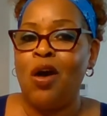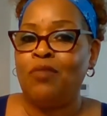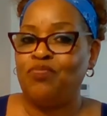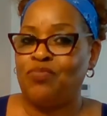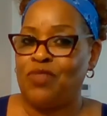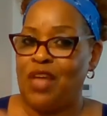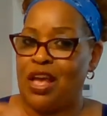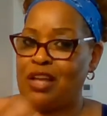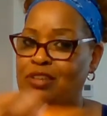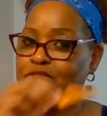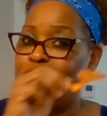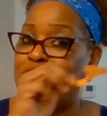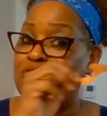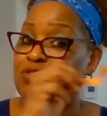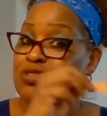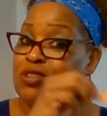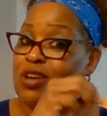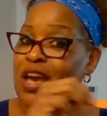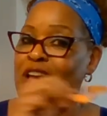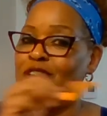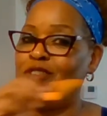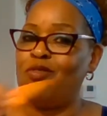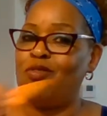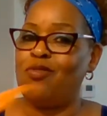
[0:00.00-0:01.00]
that you
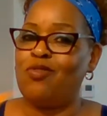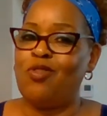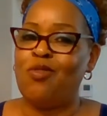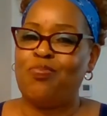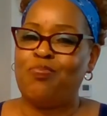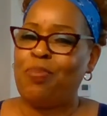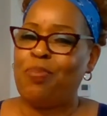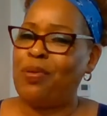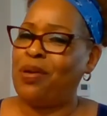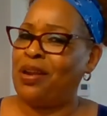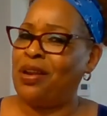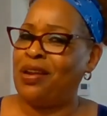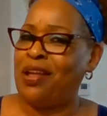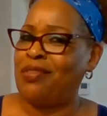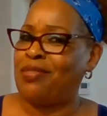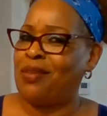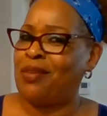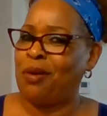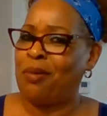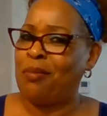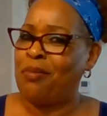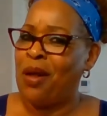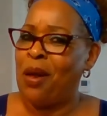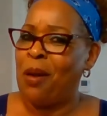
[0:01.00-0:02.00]
said you put it in
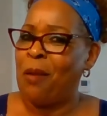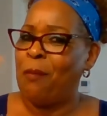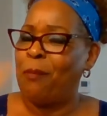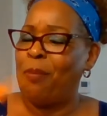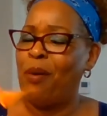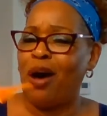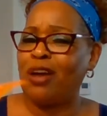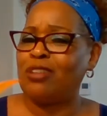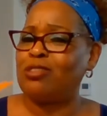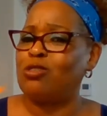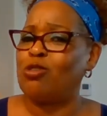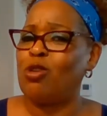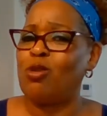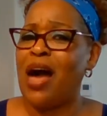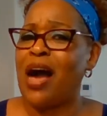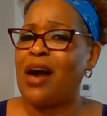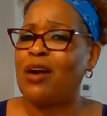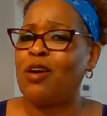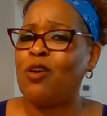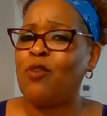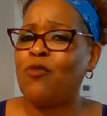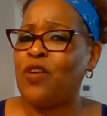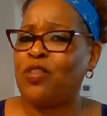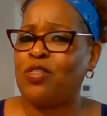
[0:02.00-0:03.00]
the parcel
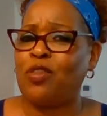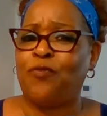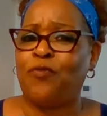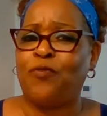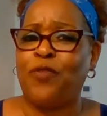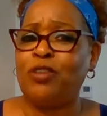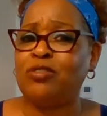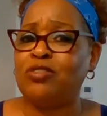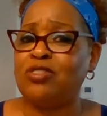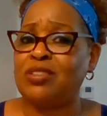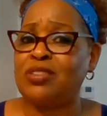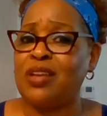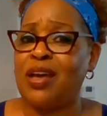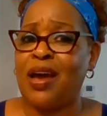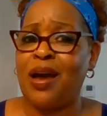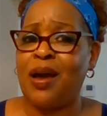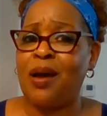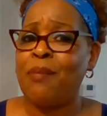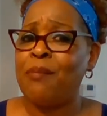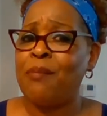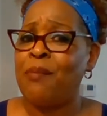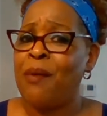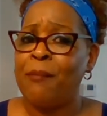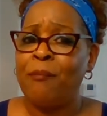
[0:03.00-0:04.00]
locker for the first time?